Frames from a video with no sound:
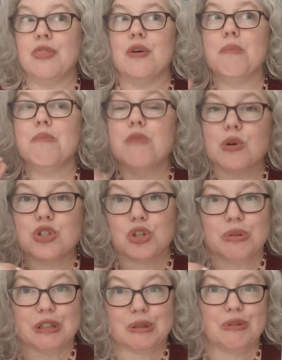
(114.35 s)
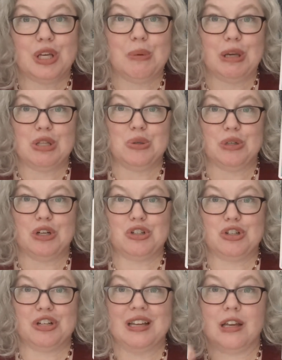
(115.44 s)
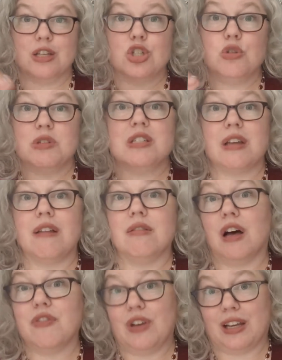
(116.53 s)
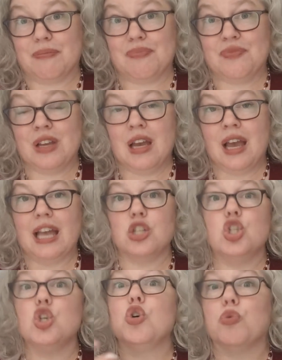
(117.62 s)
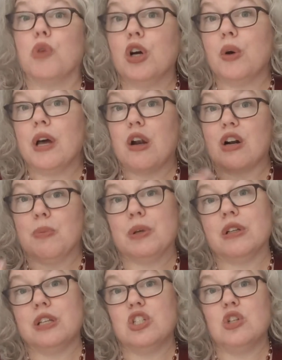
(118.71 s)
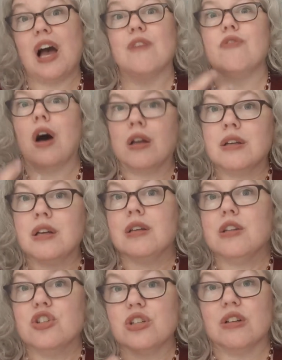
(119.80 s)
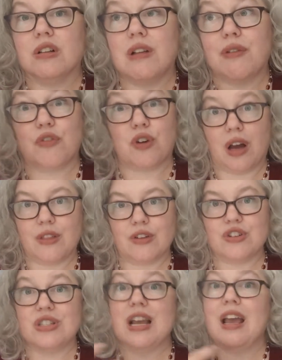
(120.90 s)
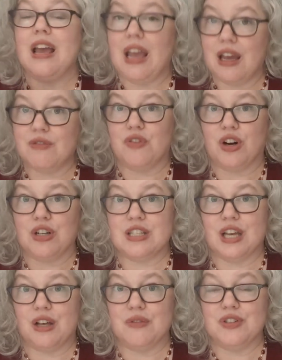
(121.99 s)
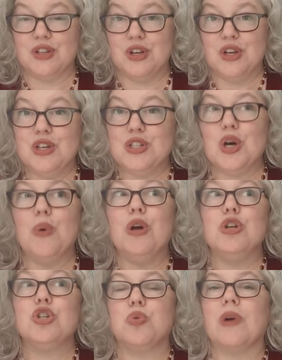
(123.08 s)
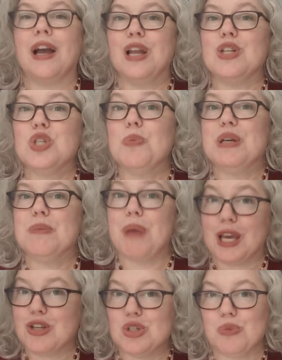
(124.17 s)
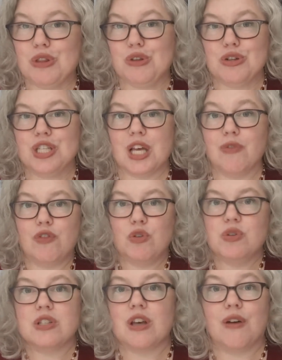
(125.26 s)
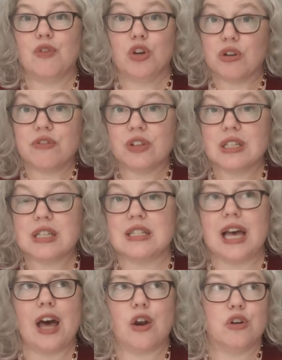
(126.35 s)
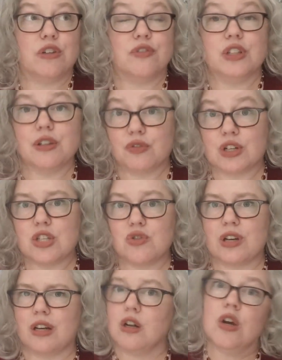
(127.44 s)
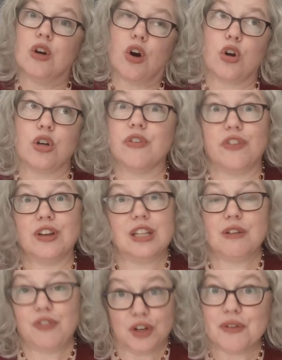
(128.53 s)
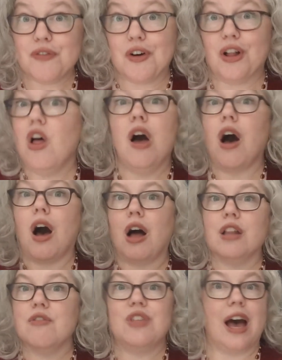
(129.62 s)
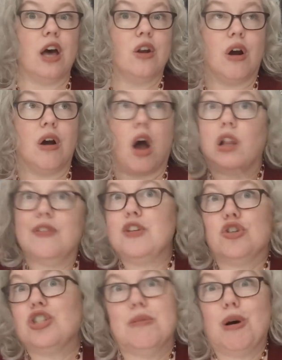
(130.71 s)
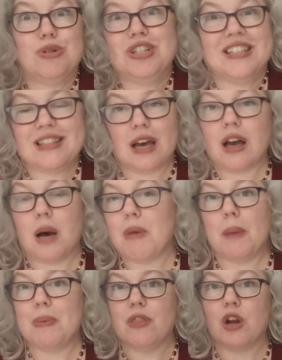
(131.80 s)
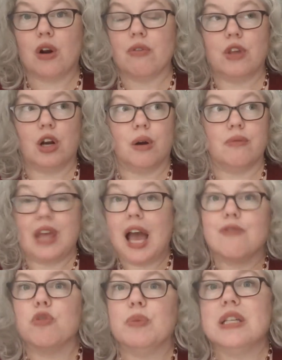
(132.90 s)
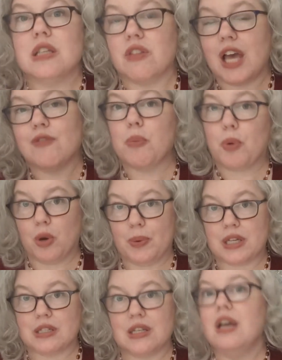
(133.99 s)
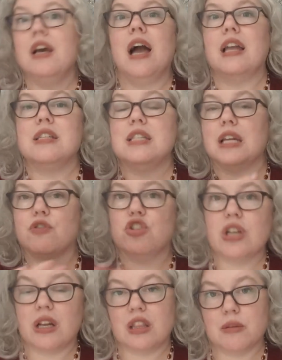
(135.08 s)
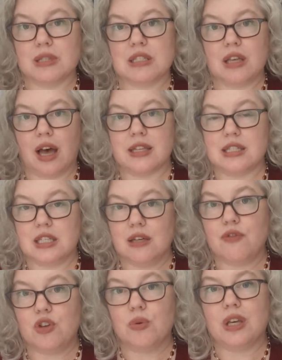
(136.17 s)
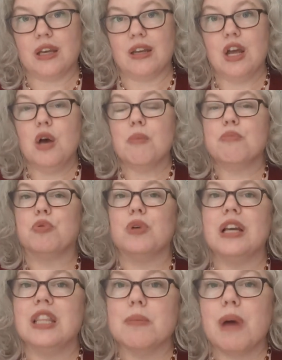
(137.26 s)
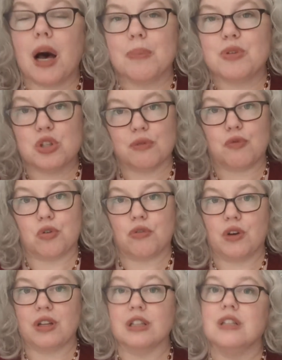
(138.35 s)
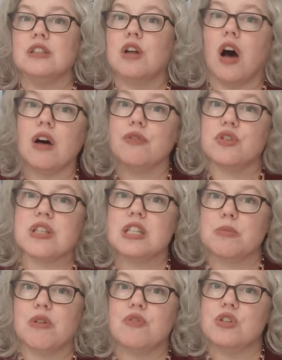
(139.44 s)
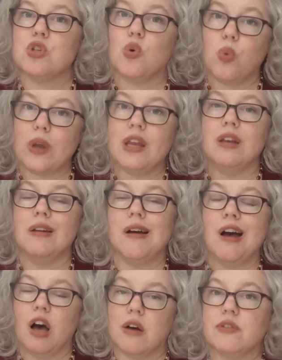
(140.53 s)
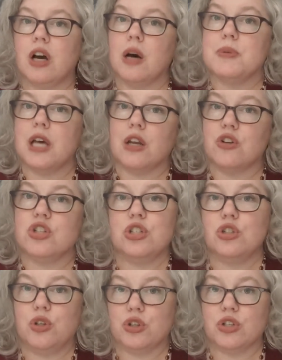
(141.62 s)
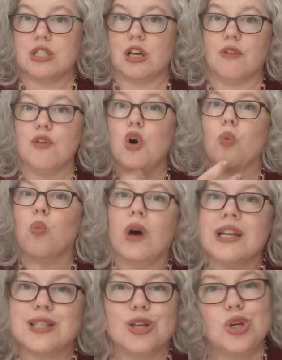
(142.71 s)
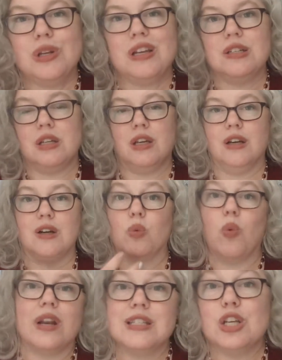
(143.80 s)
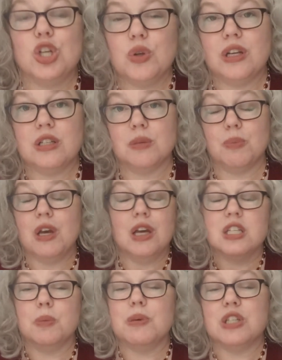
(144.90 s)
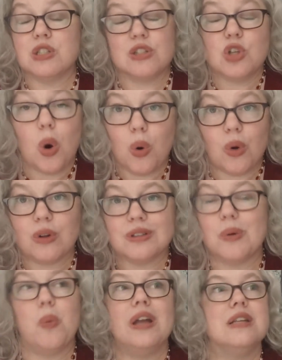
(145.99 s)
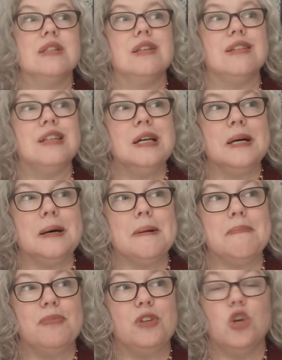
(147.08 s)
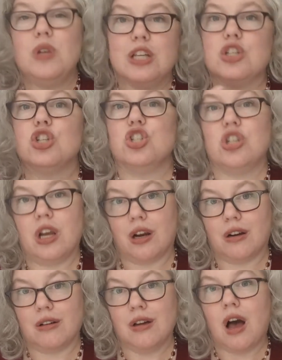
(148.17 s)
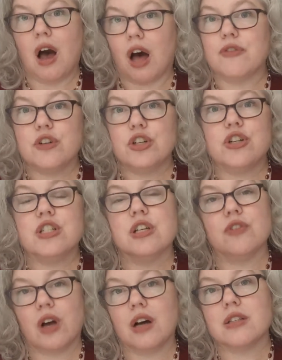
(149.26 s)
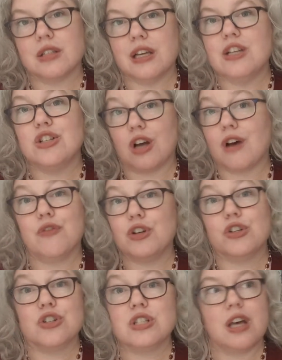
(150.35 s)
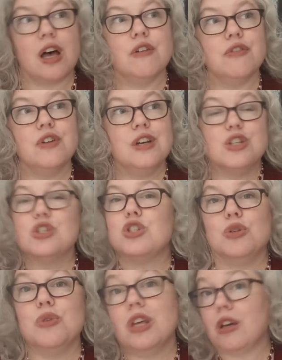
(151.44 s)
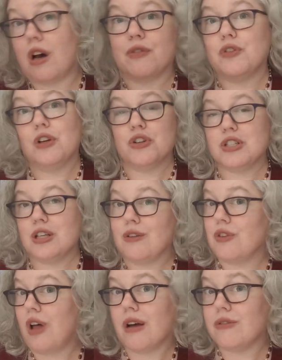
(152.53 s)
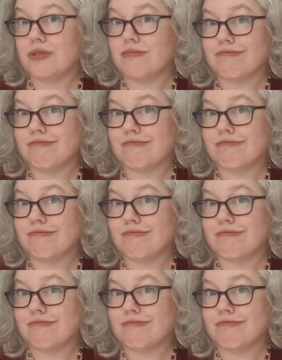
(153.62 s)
The most critical thing we can do in our journey is to stay loving, is to grow in our ability to have unconditional love for others and for ourselves. So try not to be impatient with yourself if you discover you're feeling sad or you're feeling frustrated or you're feeling fearful. All of these are just emotions that come up, and they have a reason, they have a purpose. And instead of shutting them aside, see if you can bring them up to the forefront a little and offer some of this Queen of Cups energy to yourself. What is it you need to hear? What is it you need to be told? What is it you need to share? Offer yourself consolation, offer yourself soothing, offer yourself love.